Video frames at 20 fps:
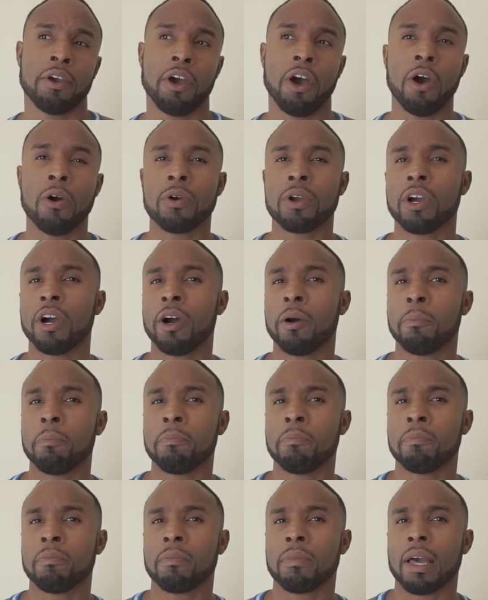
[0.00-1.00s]
How
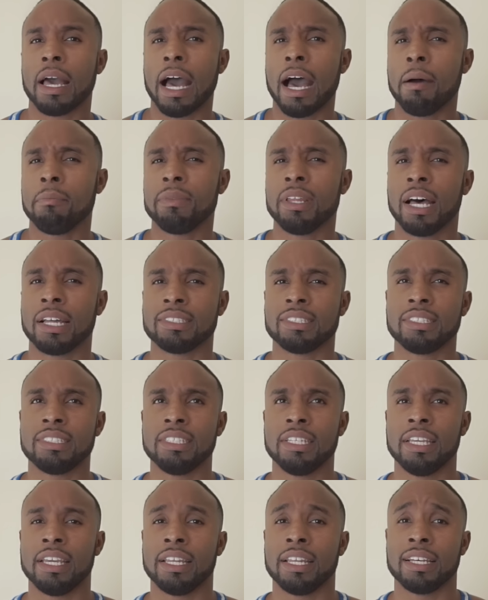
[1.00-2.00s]
come I'm not
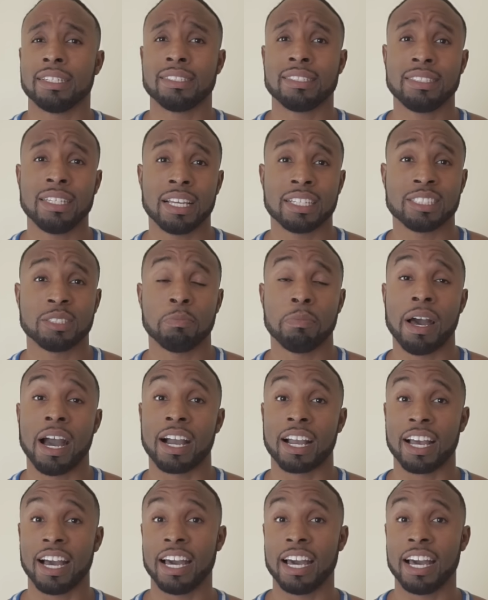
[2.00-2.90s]
seeing a 6-pack?